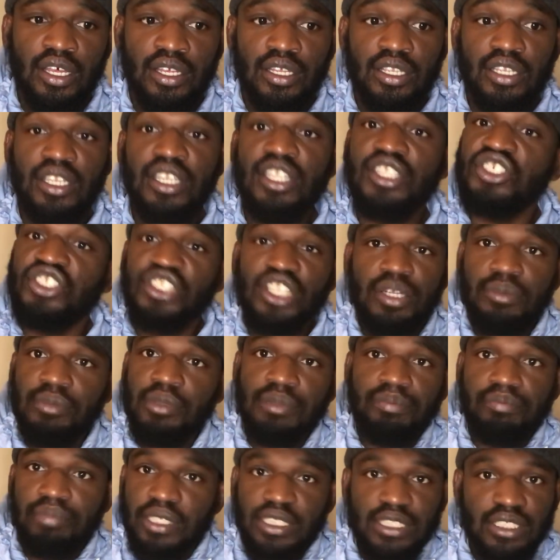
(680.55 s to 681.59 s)
legitimate
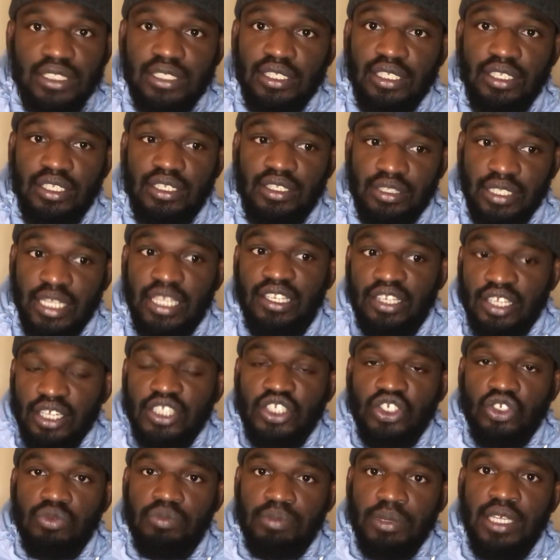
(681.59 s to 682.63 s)
business. They look to
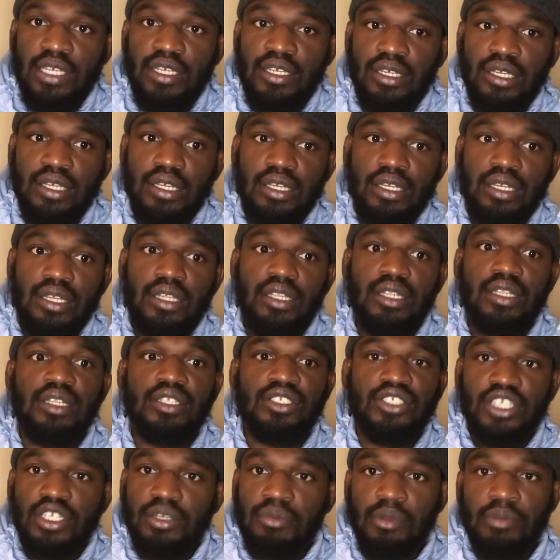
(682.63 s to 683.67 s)
be
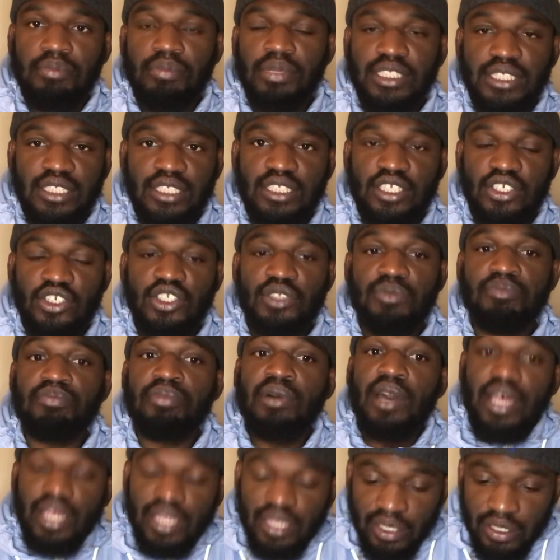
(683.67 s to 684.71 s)
legitimate business deals,
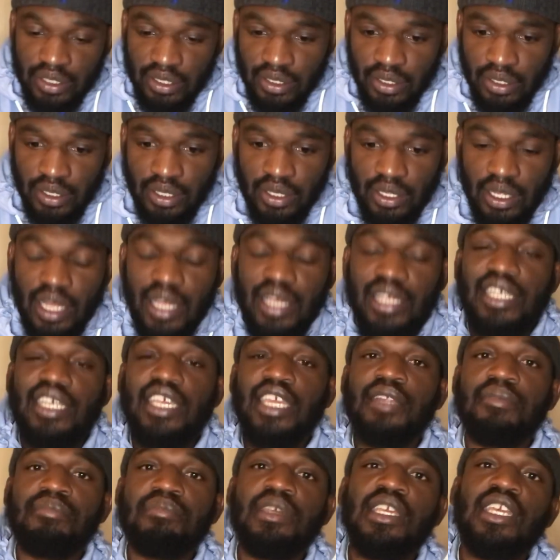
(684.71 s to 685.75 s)
but
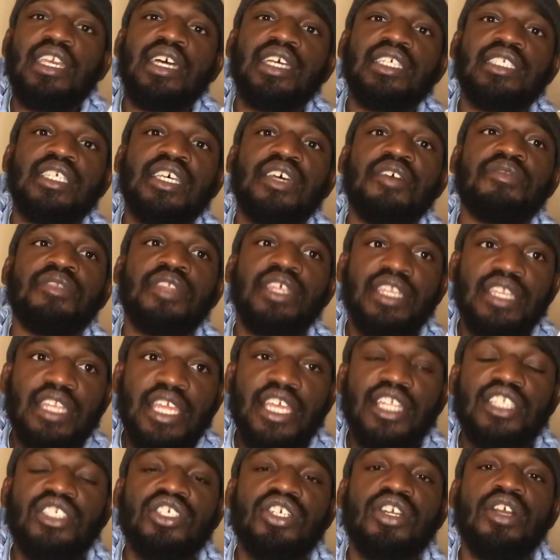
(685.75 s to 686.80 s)
again, because of the
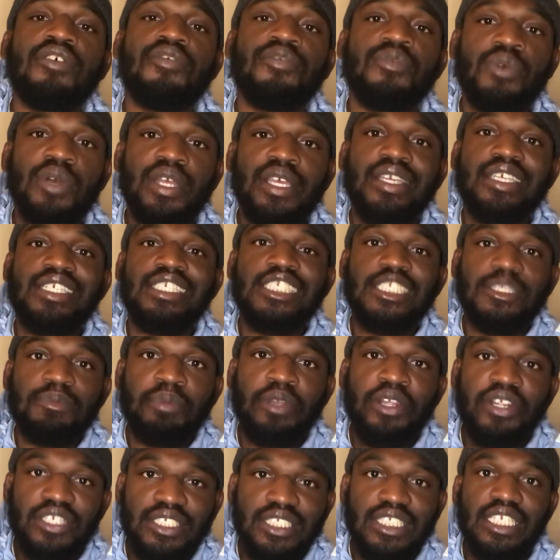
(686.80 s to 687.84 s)
nature of what
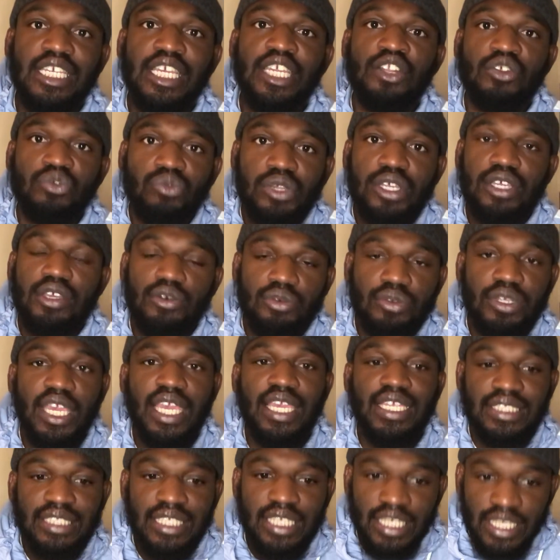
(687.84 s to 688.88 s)
conspiracy in a RICO
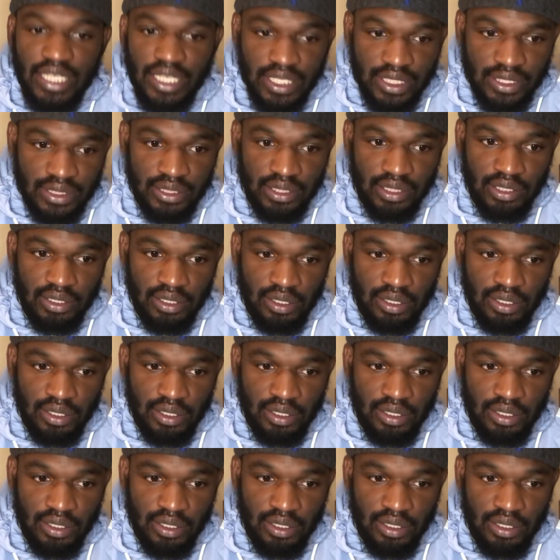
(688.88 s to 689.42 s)
case is,